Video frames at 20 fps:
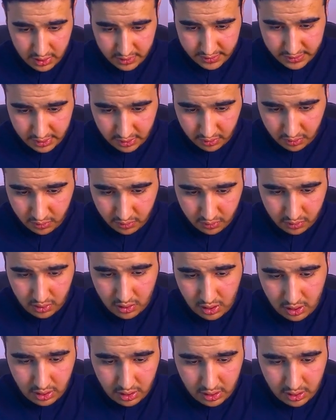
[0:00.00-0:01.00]
So
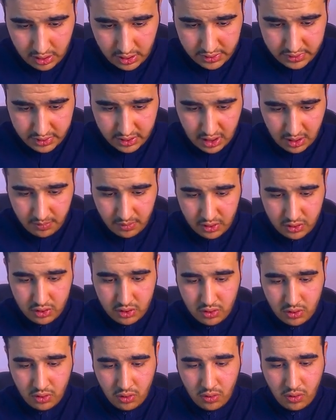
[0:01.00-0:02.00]
let's start the
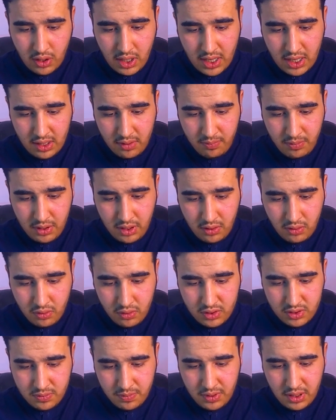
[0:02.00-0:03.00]
show IP
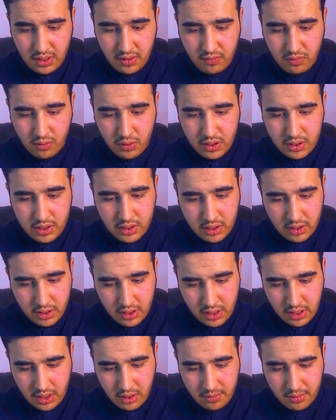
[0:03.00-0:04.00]
OSPF what?
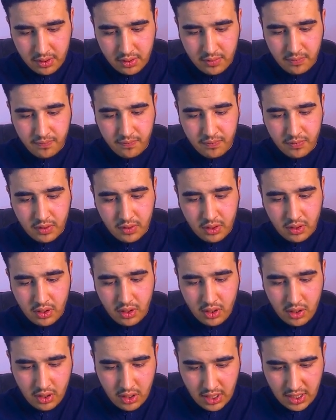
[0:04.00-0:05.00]
Neighbor.
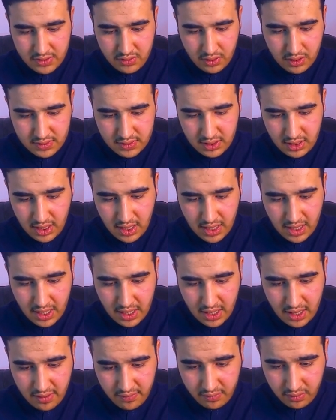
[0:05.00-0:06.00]
As you can see, I
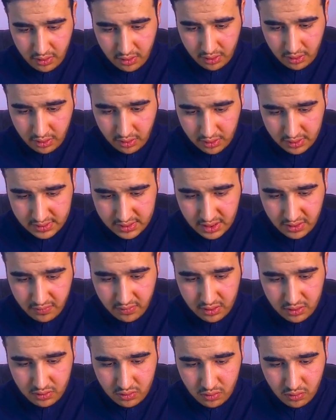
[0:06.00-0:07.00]
have on
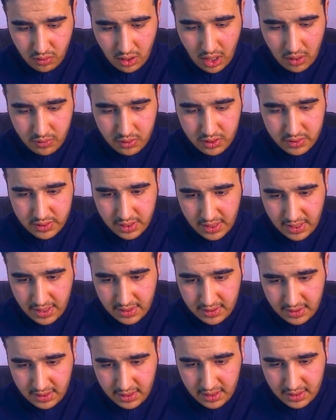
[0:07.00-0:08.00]
R7 two routers,
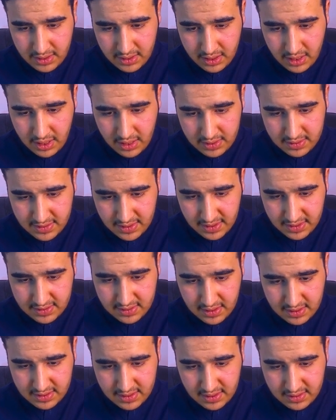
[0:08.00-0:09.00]
8.8 and
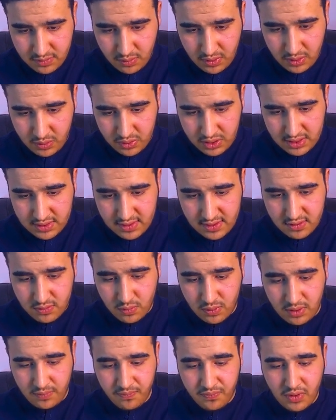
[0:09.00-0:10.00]
6.6, which is
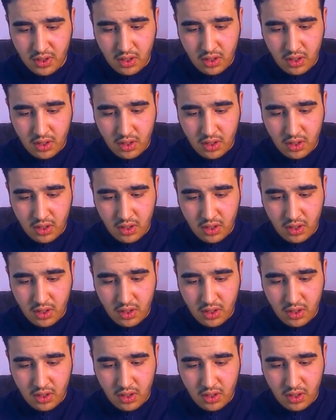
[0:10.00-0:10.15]
this one.